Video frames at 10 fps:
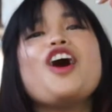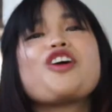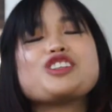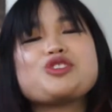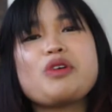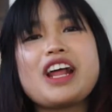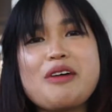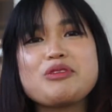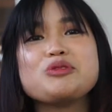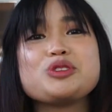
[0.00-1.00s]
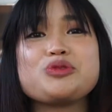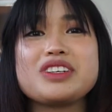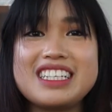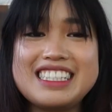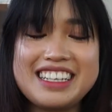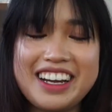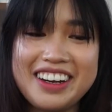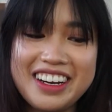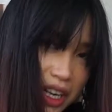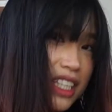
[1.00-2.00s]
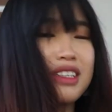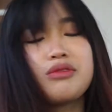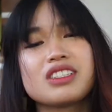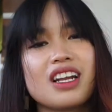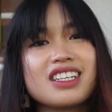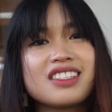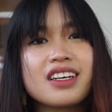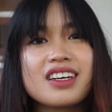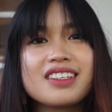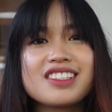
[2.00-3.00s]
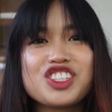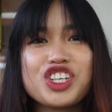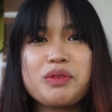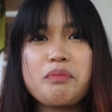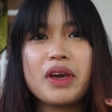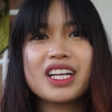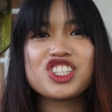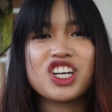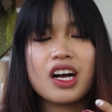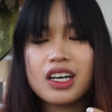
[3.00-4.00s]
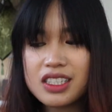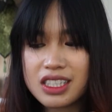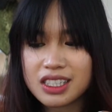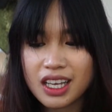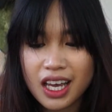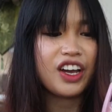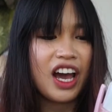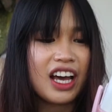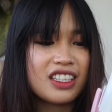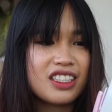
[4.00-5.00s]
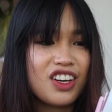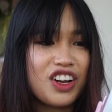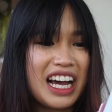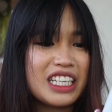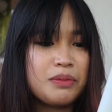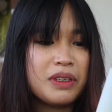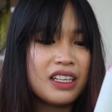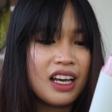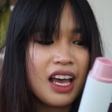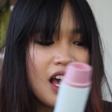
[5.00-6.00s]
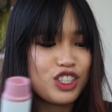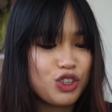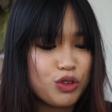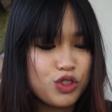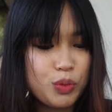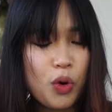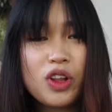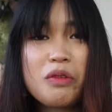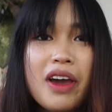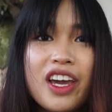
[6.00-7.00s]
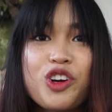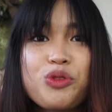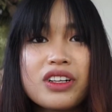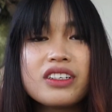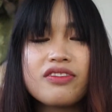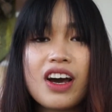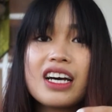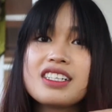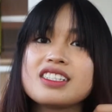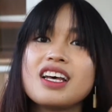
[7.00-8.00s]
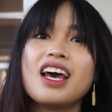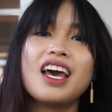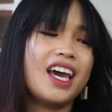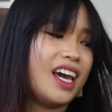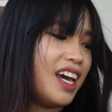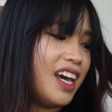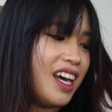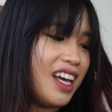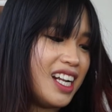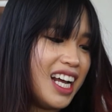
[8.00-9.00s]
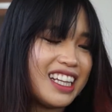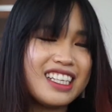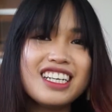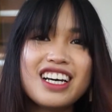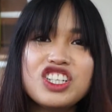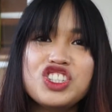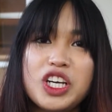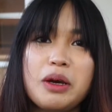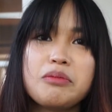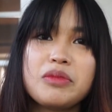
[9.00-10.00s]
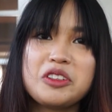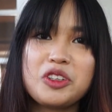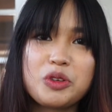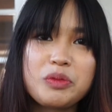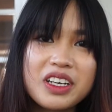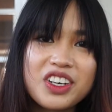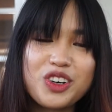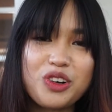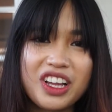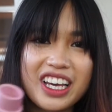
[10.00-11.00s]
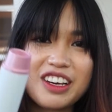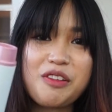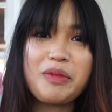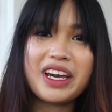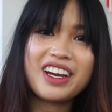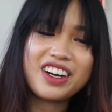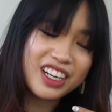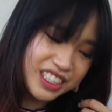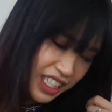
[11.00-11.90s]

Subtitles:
Okay, so what happened was really scary. What I did was I took such a big chunks. I had this thing on high speed, and so it was pulling my hair really fast. And I think it got jammed a little bit, or like my hair got